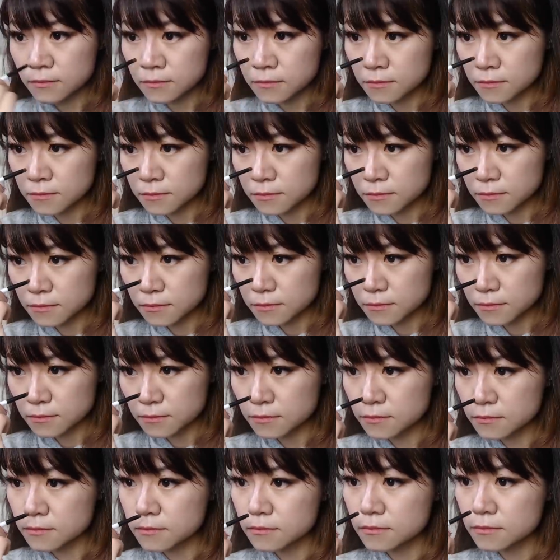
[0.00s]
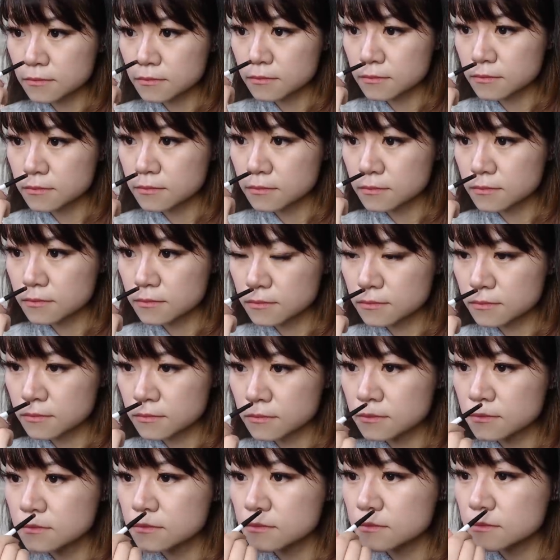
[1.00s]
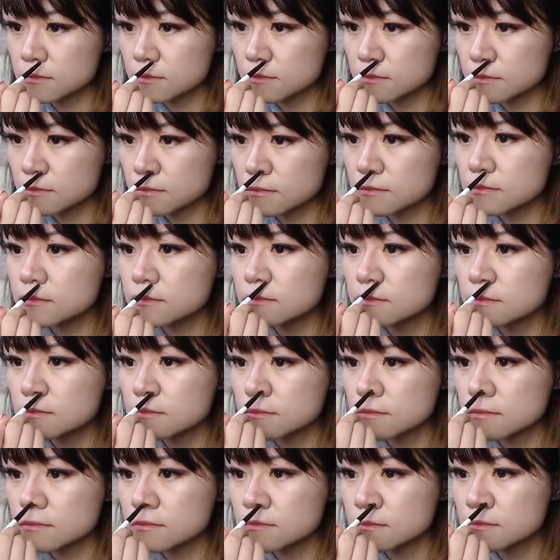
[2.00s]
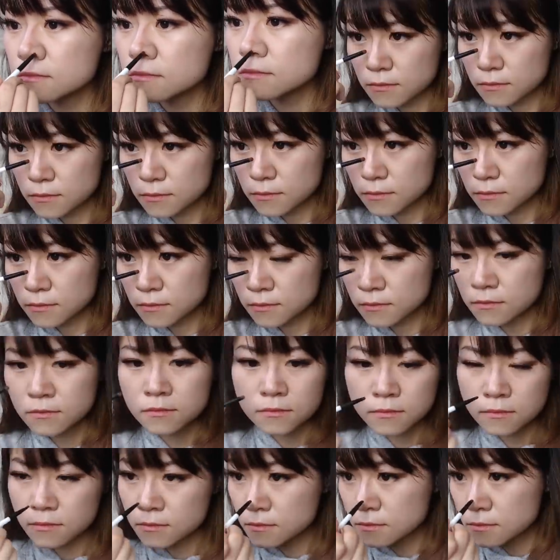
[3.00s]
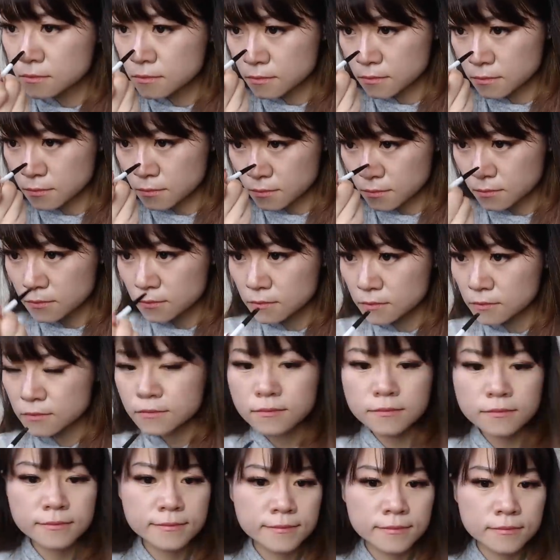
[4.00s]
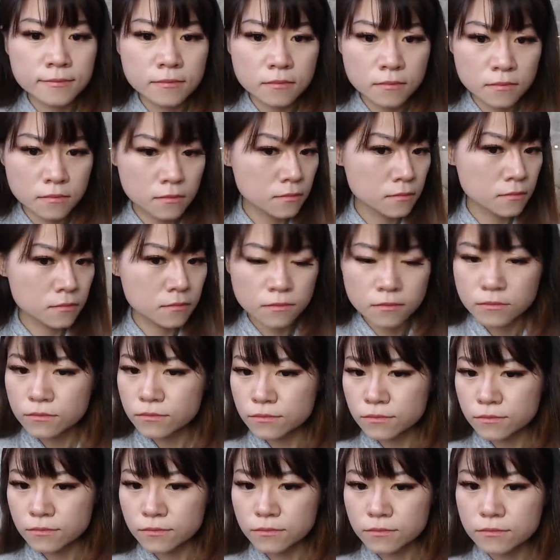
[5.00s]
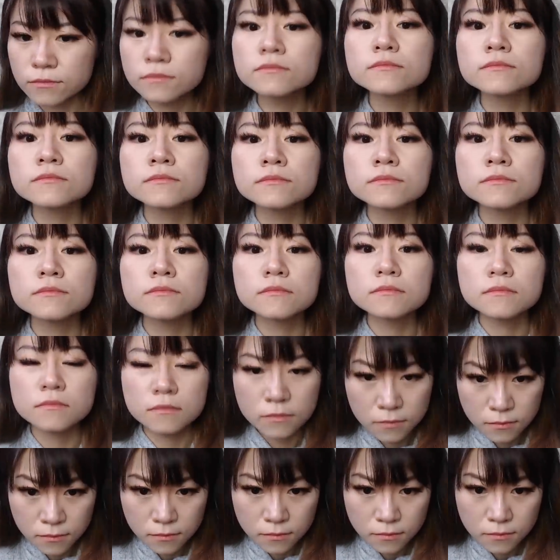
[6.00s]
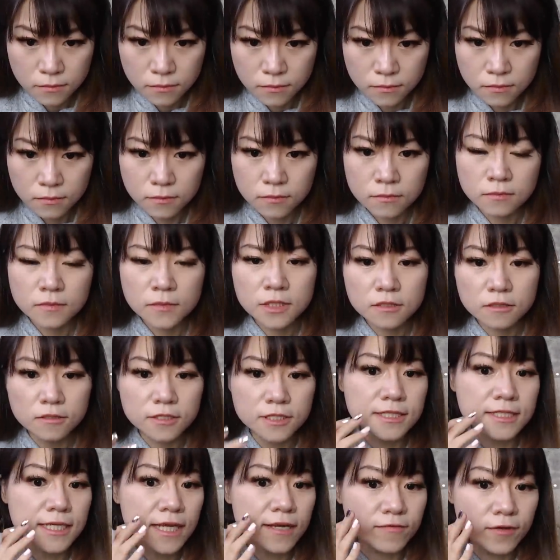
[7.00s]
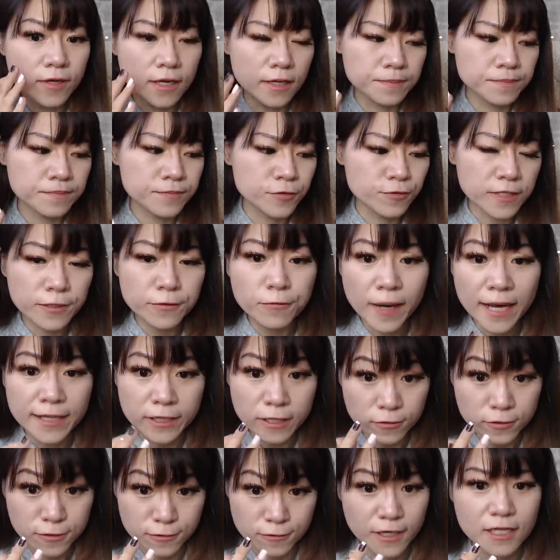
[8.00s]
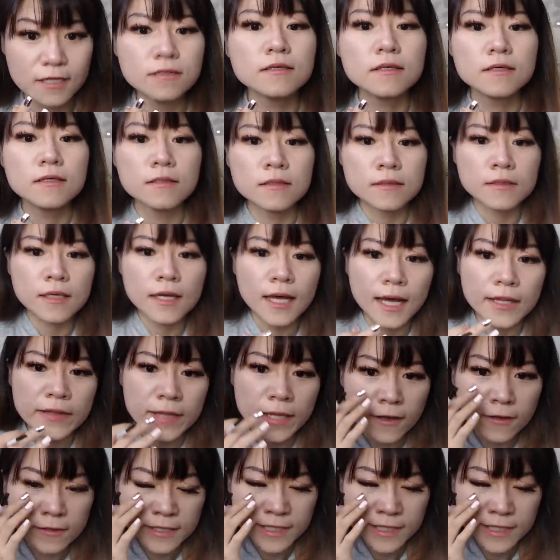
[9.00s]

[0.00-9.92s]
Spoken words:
de-emphasize the wideness. Does that make sense? See? There you go. Emphasizing the tip and de-emphasizing the wideness. That makes my